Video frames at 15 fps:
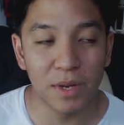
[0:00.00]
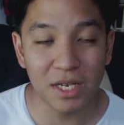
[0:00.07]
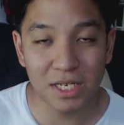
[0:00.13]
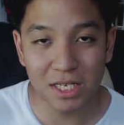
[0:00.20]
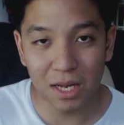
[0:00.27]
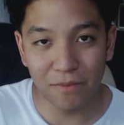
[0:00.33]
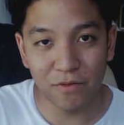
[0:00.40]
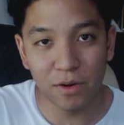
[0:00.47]
big
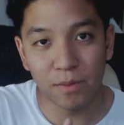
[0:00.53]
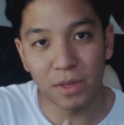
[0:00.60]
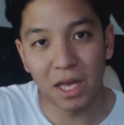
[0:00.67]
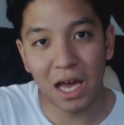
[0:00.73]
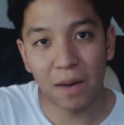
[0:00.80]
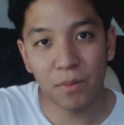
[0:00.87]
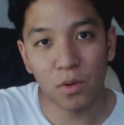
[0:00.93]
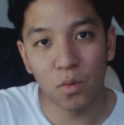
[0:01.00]
step from the
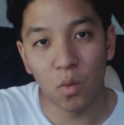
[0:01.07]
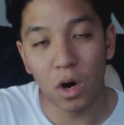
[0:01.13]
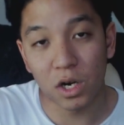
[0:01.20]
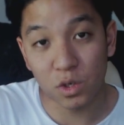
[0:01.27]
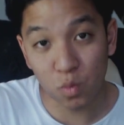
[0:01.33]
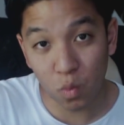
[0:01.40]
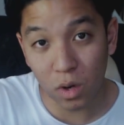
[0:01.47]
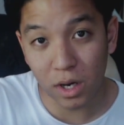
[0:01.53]
Apple
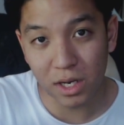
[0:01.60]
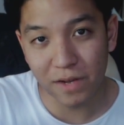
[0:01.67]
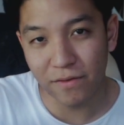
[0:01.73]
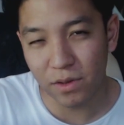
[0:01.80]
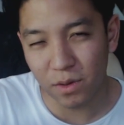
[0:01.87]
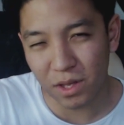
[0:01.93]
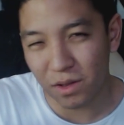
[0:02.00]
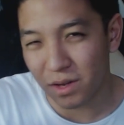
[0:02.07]
Watch 1,
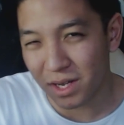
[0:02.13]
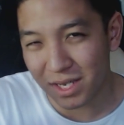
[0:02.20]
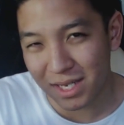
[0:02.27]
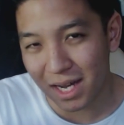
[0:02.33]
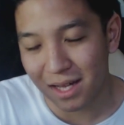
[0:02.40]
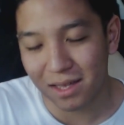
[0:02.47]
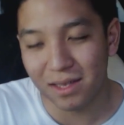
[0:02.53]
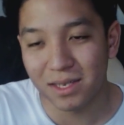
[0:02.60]
even though they look
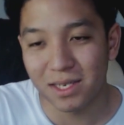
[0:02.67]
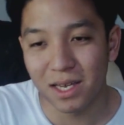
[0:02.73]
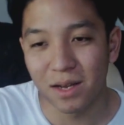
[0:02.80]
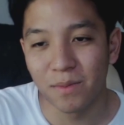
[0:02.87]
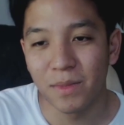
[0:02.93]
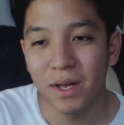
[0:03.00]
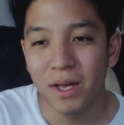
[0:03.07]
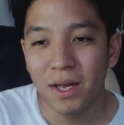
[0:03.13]
exactly the
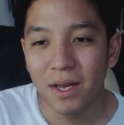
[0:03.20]
same.